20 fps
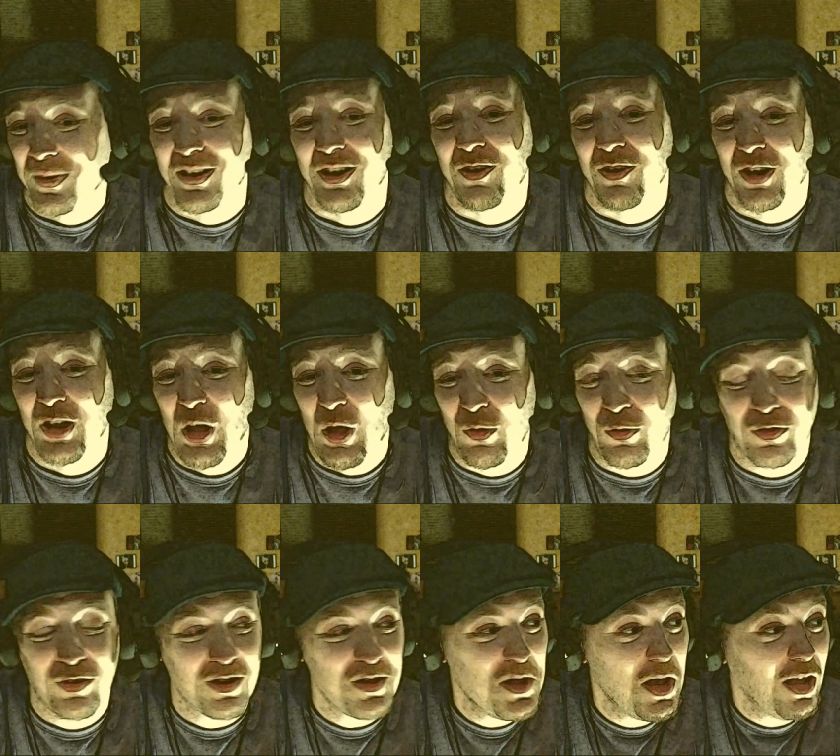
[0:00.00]
but here it
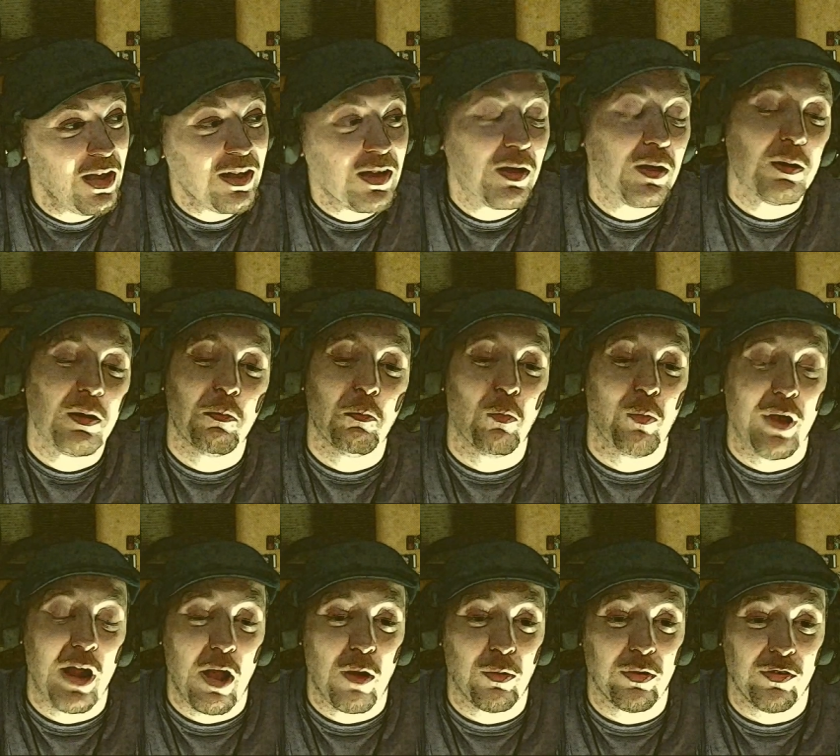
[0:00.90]
goes.
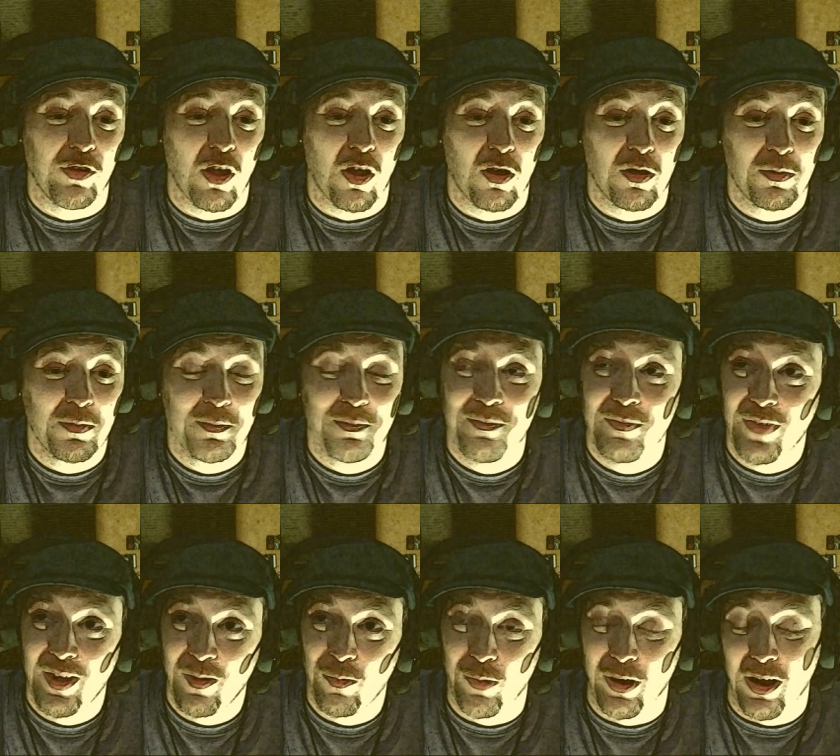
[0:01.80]
When I was young,
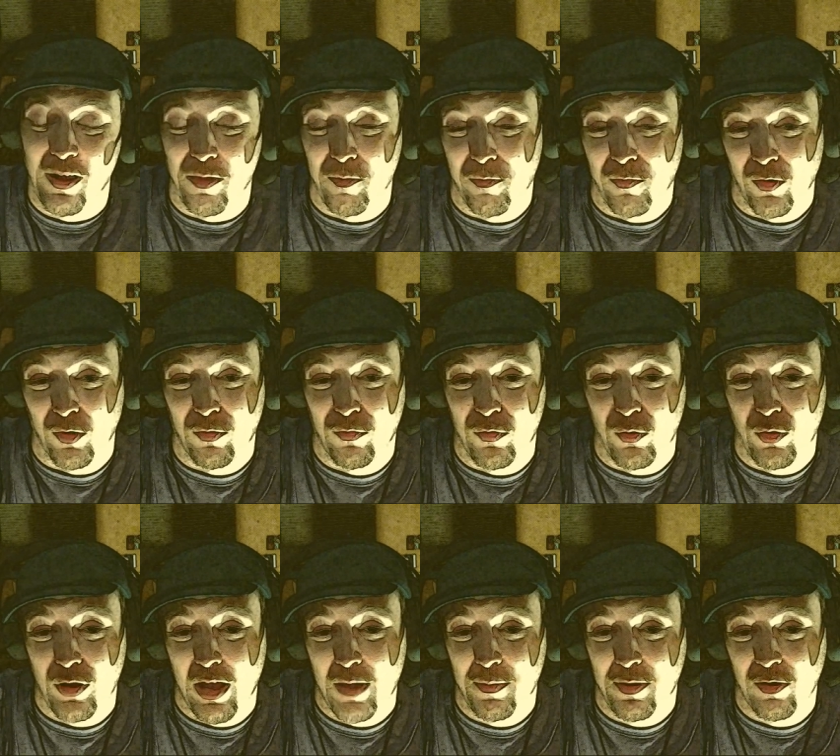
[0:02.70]
the first few
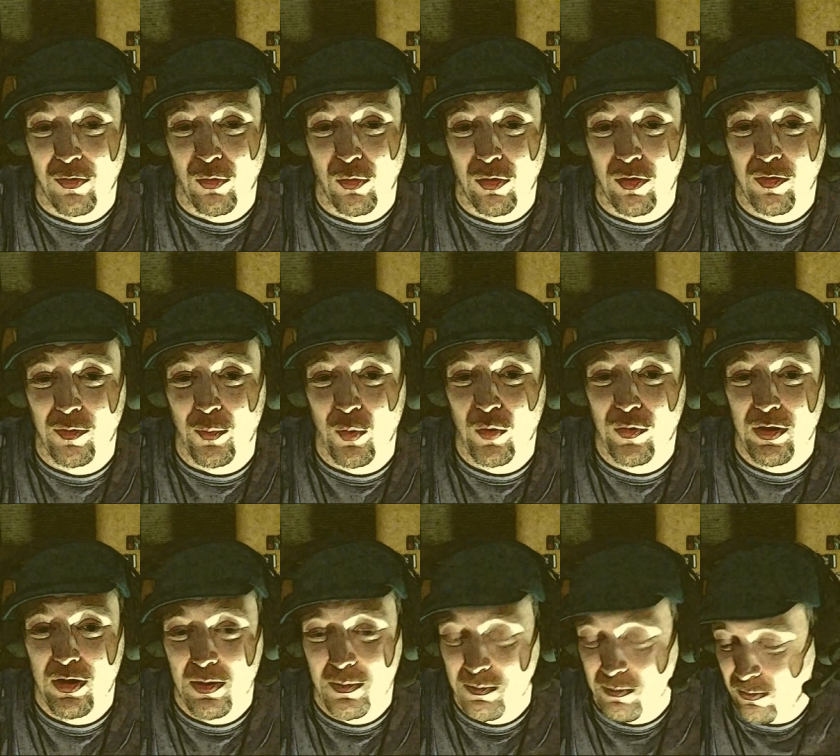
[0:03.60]
times I saw this
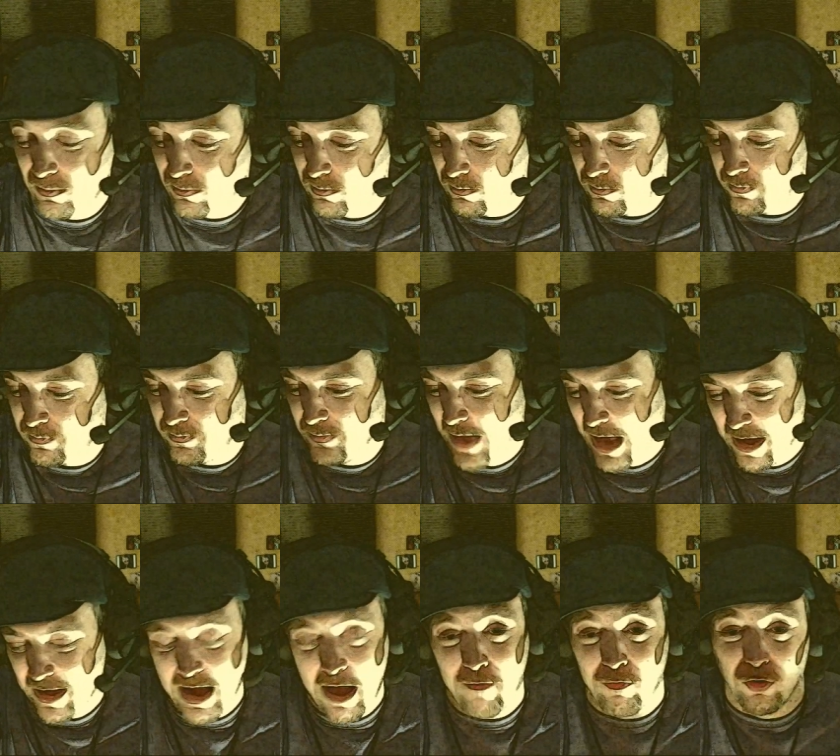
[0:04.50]
movie,
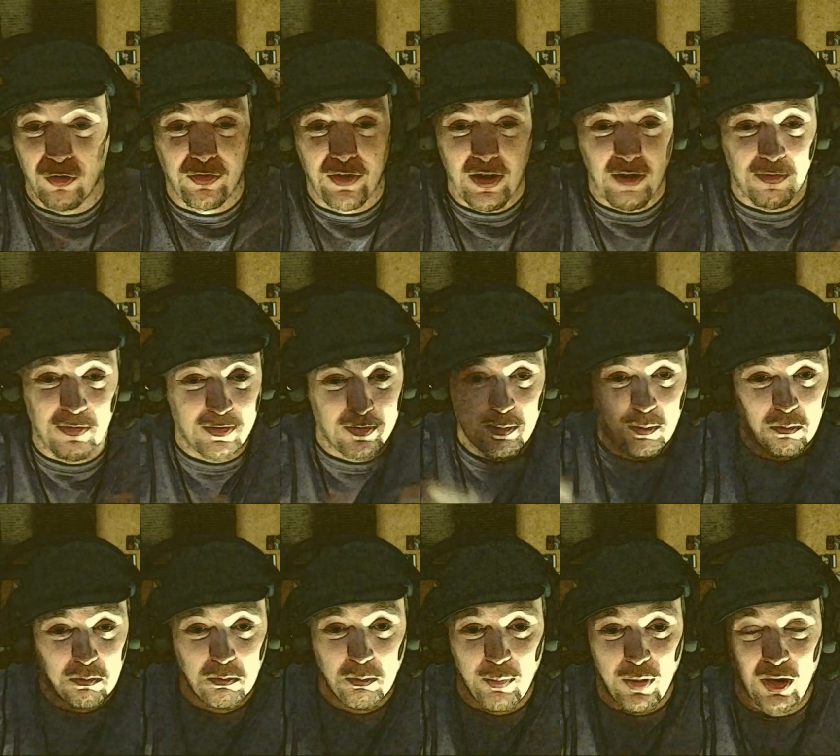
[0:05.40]
and ever since,
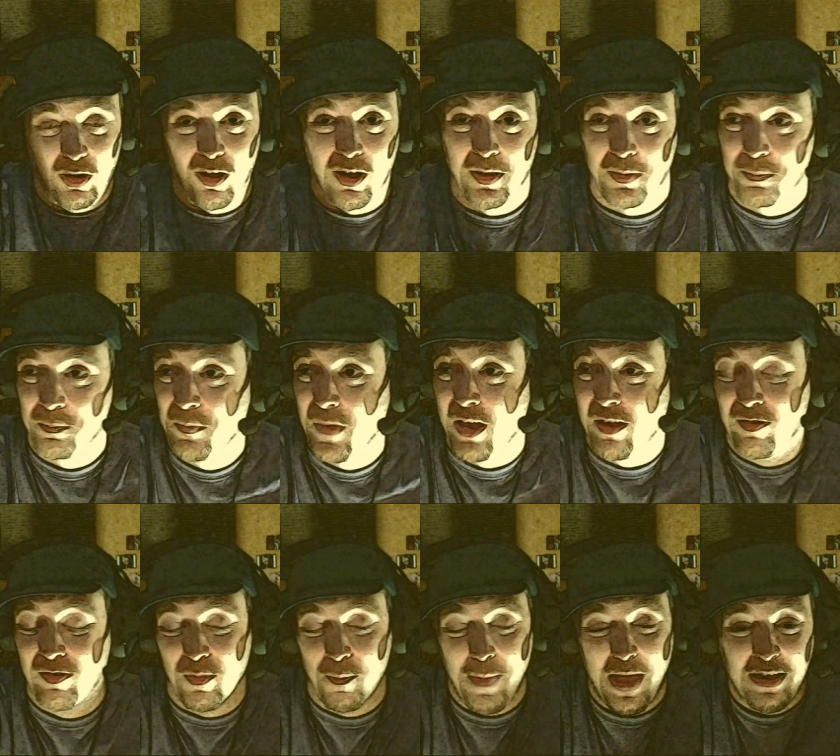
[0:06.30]
but like it
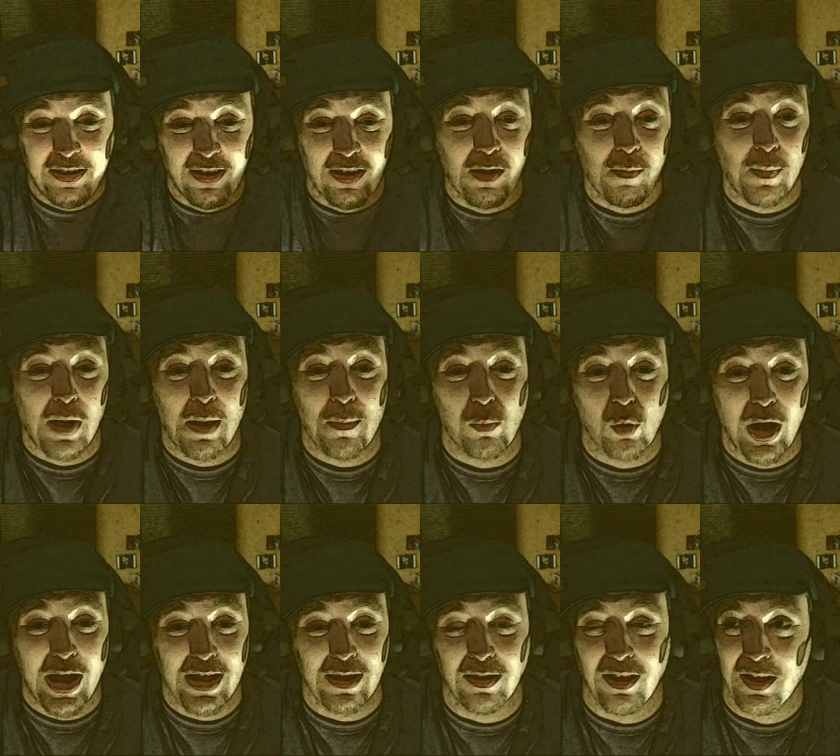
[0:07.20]
cemented in my
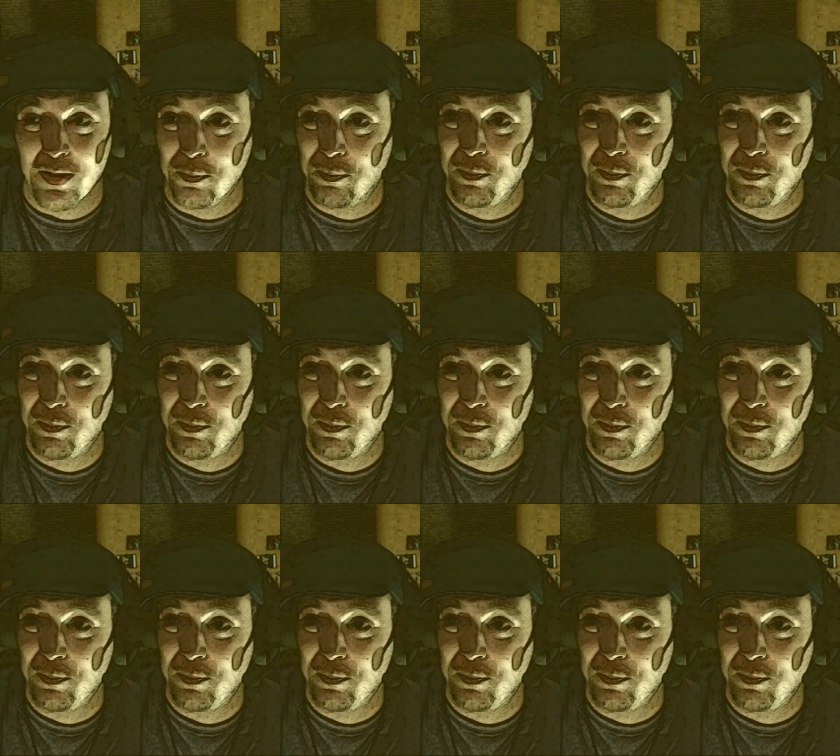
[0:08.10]
brain, like